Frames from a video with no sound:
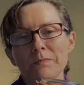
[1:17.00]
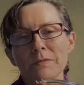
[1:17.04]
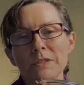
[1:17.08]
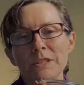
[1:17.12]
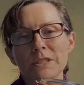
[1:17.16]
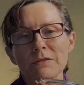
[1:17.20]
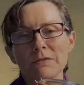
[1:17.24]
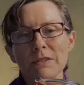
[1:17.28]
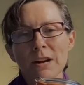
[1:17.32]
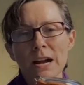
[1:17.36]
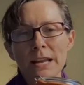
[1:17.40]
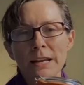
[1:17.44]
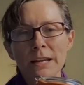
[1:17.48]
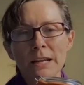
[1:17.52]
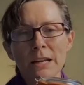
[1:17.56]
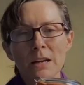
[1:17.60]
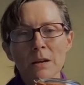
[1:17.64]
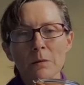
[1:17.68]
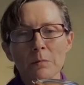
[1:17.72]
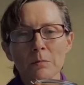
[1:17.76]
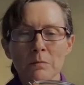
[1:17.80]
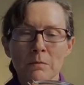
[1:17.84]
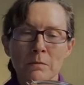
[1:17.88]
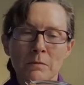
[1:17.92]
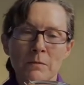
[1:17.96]
dividing
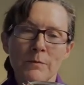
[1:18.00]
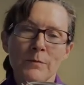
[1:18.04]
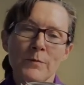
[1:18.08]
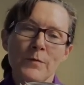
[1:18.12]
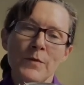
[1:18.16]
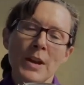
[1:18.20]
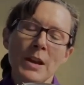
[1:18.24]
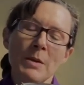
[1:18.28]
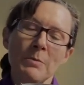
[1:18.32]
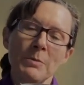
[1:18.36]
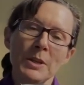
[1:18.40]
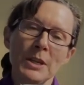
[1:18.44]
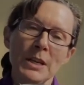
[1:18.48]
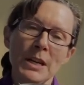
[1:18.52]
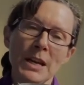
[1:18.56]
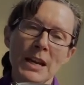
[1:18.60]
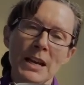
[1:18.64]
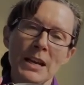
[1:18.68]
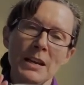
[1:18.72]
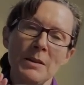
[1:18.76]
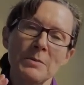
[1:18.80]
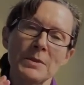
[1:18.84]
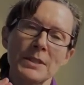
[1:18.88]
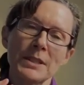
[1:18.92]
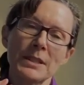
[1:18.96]
up family
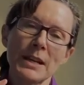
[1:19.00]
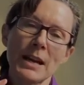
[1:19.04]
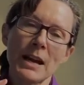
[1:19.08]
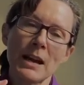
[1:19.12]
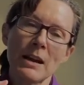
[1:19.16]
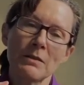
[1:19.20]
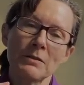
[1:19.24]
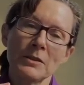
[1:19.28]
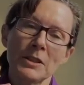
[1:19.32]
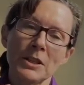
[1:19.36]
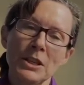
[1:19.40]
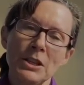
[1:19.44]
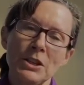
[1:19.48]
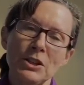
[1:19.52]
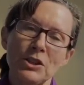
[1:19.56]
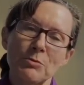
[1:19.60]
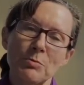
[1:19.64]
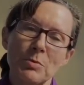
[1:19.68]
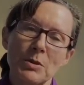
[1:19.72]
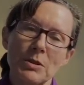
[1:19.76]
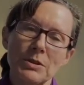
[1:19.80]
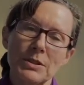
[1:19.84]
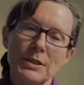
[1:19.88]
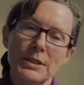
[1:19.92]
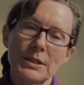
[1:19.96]
names and having each
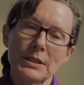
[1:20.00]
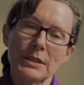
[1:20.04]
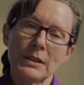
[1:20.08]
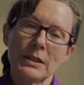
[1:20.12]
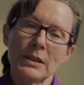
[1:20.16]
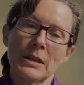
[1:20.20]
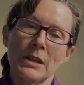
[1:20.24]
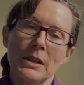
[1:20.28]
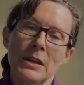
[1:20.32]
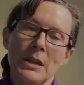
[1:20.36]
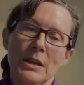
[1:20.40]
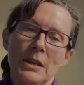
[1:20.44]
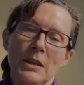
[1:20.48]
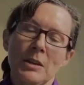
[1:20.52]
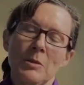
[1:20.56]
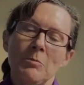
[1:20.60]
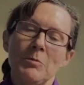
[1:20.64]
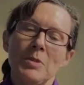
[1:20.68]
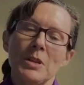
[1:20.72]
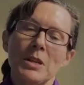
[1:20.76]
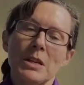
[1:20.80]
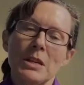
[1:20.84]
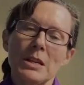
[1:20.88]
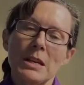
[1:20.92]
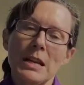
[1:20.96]
person
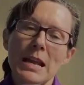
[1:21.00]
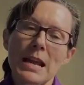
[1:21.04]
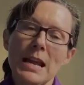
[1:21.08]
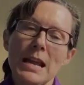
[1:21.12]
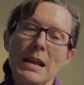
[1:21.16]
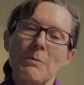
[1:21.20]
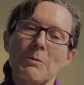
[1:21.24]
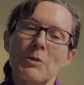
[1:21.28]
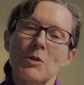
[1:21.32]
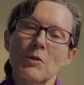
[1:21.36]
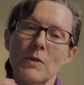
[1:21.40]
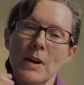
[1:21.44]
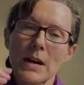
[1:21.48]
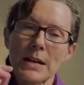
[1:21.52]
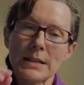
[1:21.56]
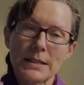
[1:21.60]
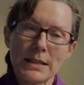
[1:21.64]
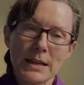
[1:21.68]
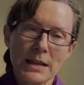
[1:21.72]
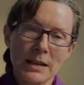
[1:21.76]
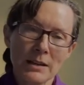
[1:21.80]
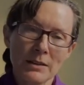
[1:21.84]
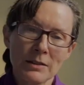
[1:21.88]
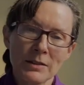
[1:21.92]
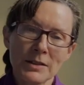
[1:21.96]
pick a name and write
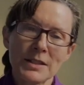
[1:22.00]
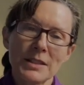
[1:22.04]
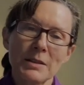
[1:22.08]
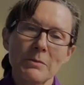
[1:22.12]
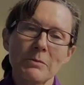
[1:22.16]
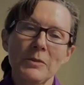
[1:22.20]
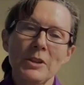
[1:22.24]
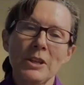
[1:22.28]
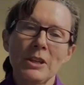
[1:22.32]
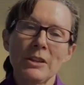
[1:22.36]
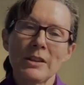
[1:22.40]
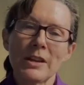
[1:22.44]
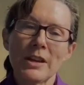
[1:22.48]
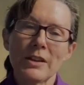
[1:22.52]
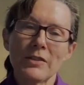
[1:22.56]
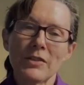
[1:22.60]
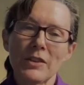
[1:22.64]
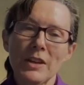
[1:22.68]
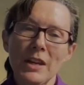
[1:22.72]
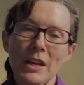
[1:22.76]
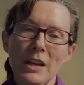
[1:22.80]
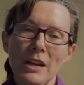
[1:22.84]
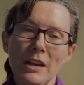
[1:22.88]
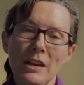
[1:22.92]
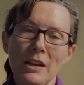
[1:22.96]
down something that
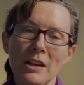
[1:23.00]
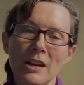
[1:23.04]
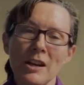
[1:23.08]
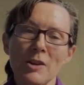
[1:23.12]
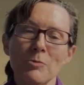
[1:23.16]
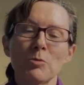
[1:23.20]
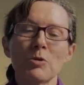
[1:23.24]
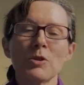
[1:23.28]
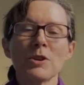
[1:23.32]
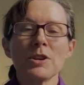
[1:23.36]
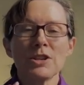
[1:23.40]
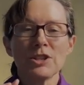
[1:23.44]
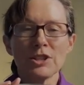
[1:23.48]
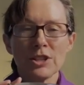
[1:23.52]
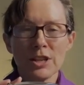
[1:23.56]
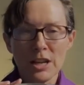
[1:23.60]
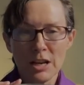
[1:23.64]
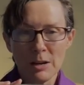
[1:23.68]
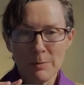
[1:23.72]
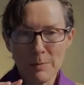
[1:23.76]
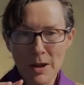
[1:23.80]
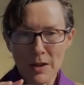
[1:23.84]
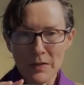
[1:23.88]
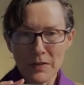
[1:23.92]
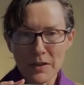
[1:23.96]
they appreciate
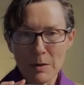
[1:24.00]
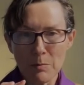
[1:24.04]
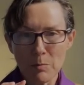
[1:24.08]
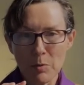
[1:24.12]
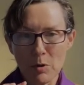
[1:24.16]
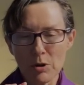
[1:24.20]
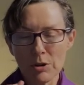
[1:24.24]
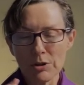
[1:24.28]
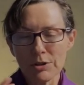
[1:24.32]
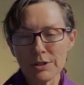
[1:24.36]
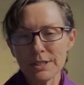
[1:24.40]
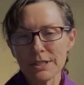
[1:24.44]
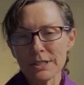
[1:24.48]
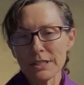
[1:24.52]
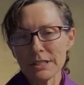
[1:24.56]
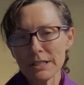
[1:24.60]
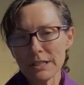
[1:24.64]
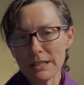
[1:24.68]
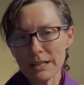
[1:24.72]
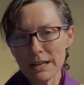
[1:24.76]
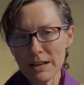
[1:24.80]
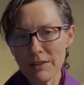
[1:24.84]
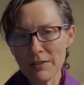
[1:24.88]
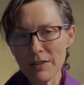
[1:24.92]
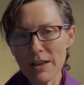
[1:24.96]
about that
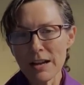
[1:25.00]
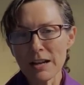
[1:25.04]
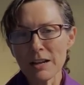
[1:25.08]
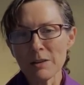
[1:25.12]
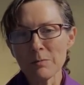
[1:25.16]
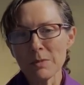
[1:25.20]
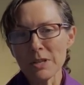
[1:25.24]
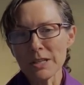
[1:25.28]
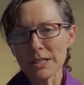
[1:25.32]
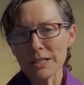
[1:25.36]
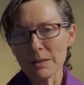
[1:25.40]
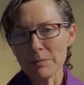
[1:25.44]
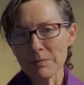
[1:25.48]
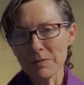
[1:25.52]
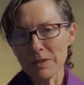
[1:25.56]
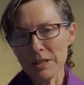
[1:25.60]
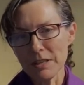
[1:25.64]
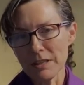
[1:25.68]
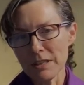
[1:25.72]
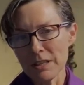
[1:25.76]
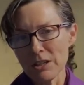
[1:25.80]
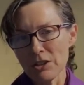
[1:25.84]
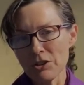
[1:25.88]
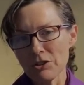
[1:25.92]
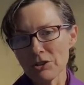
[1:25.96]
person. And that can be something
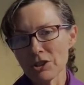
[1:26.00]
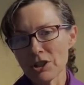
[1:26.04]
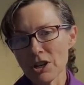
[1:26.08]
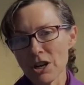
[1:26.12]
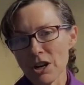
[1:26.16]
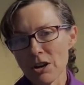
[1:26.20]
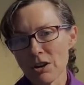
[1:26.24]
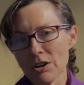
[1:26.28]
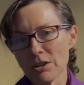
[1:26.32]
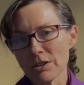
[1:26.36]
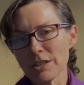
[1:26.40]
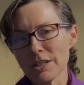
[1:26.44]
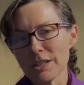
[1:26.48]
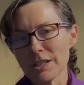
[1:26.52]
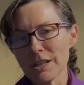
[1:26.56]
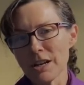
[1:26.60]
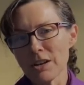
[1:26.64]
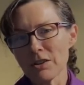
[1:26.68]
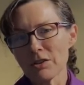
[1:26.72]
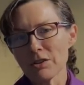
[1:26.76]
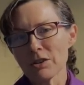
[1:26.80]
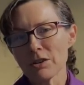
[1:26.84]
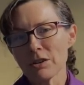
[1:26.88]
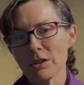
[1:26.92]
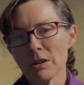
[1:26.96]
that you share
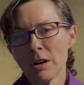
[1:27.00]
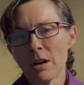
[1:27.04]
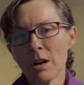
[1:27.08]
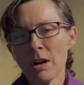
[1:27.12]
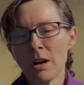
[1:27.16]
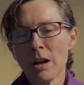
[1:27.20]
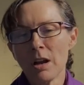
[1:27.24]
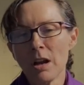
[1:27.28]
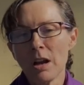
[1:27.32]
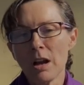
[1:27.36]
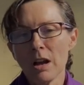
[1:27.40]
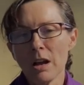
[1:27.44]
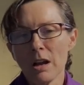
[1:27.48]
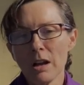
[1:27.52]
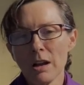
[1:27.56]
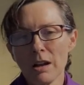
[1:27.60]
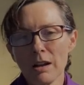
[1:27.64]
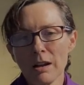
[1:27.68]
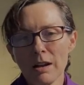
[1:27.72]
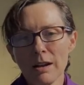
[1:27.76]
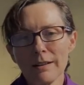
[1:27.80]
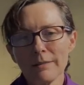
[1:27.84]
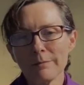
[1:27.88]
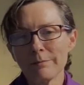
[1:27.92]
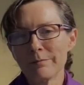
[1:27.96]
together
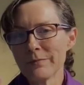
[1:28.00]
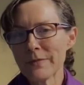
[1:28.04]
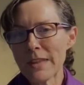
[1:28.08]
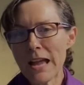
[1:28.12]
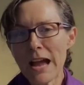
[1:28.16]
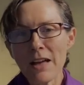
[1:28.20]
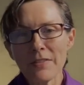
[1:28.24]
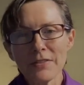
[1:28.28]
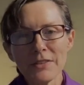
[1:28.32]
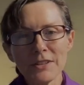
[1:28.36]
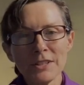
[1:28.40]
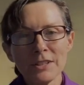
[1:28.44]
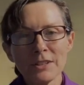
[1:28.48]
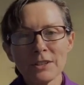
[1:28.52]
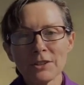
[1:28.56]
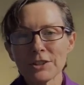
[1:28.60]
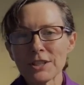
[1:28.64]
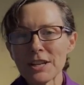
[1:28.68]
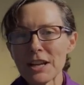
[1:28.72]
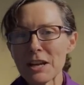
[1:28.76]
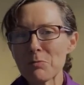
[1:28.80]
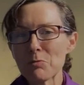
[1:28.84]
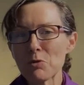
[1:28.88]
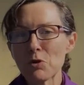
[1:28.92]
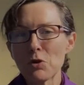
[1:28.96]
at the dinner
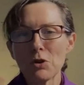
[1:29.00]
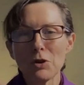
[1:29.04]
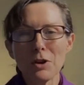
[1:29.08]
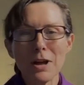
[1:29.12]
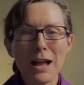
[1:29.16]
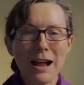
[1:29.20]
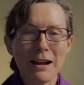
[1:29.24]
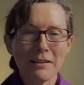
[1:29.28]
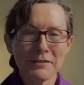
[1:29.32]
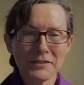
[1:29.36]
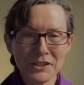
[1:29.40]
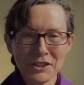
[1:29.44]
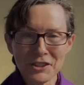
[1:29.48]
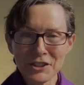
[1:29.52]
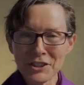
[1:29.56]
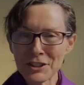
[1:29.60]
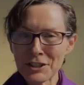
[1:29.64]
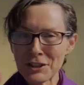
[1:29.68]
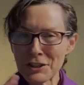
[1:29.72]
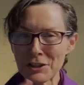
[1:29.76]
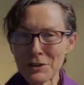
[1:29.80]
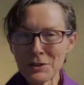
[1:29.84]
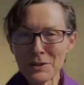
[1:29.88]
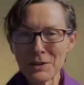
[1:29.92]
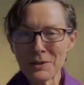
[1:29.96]
table, after
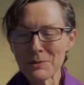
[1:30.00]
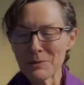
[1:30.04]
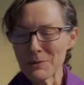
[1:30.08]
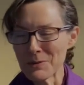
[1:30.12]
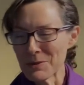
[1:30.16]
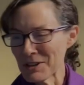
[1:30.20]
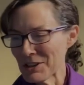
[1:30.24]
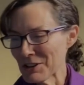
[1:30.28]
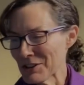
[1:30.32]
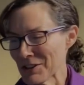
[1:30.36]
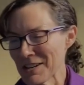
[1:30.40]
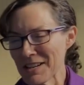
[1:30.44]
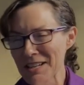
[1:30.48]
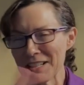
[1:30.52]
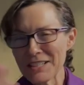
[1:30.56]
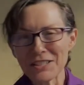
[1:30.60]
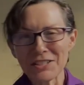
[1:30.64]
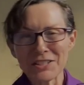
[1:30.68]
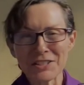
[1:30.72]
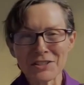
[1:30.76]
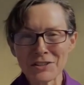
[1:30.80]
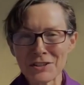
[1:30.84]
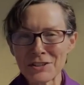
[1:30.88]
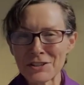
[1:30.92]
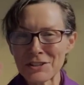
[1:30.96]
dinner, when you're eating
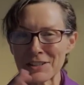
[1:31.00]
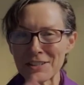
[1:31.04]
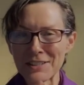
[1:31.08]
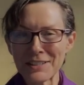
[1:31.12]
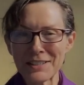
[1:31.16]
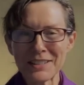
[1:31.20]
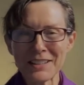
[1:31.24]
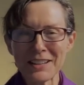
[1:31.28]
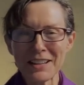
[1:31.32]
dessert,